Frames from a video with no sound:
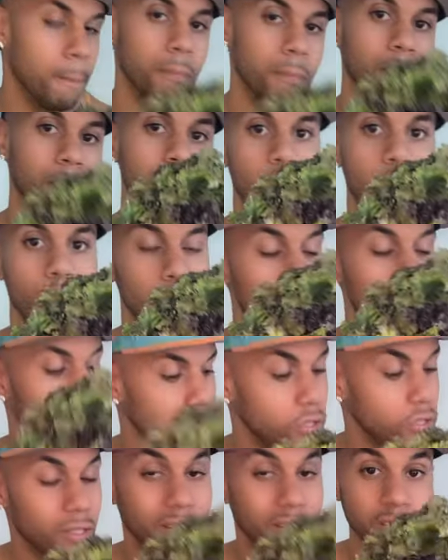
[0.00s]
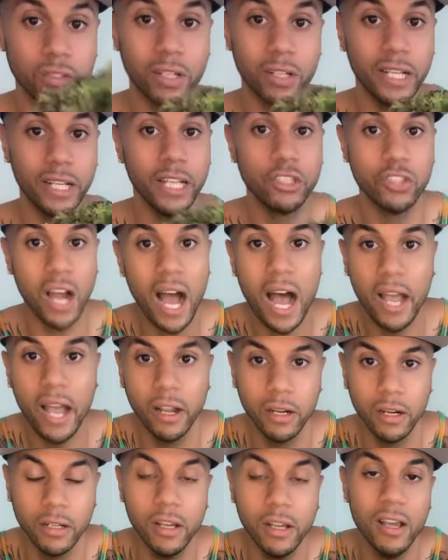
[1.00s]
So you want, this is going to get your iron.
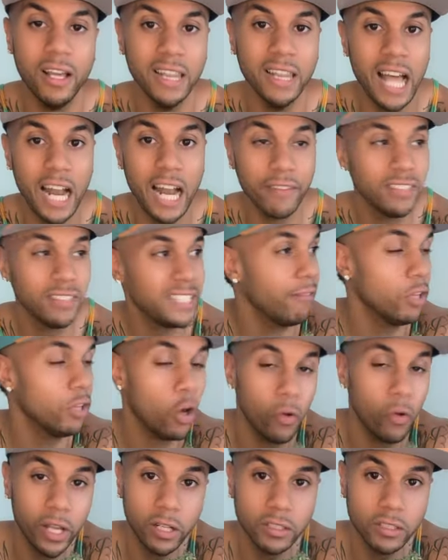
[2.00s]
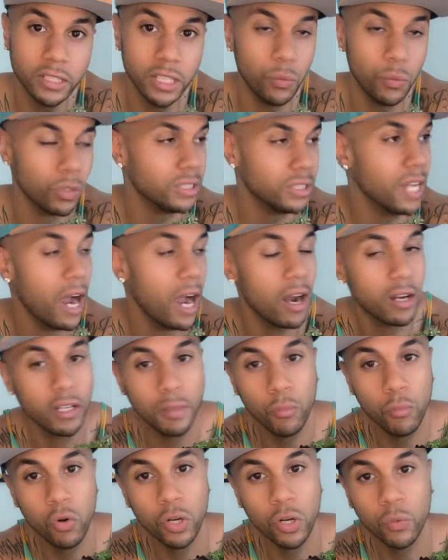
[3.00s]
A lot of us have low energy. We're tired in the
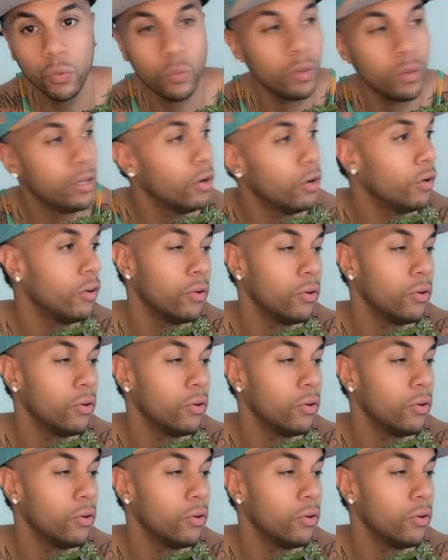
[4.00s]
morning when we go to